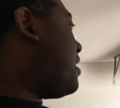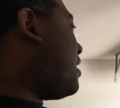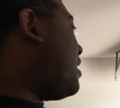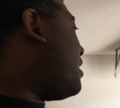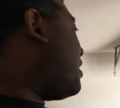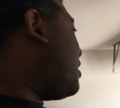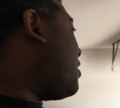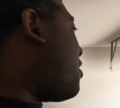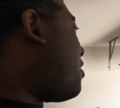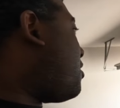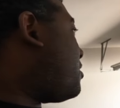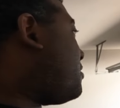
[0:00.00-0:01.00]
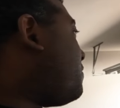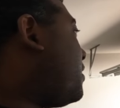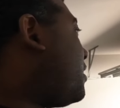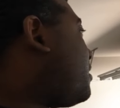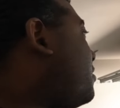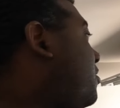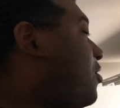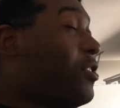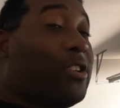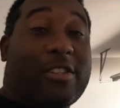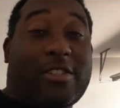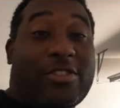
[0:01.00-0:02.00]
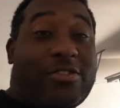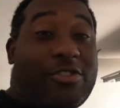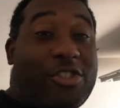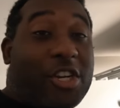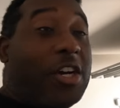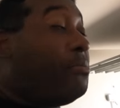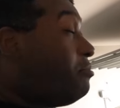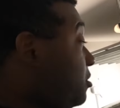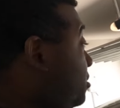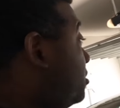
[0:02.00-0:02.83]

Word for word: and is fixed or it's jumped.